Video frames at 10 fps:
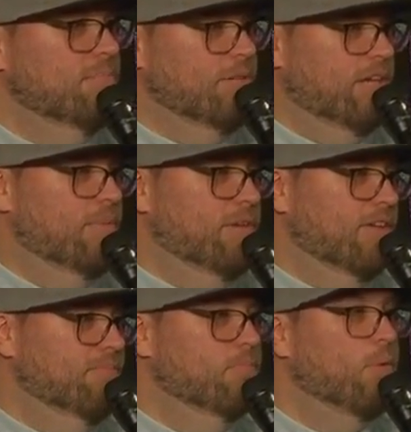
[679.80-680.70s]
becoming
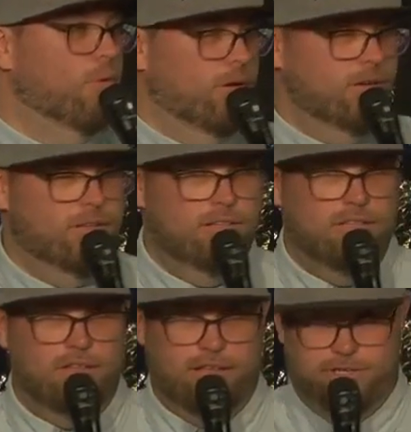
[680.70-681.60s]
of more
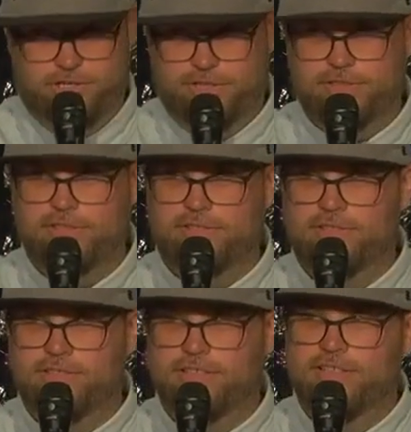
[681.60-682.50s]
like Jesus?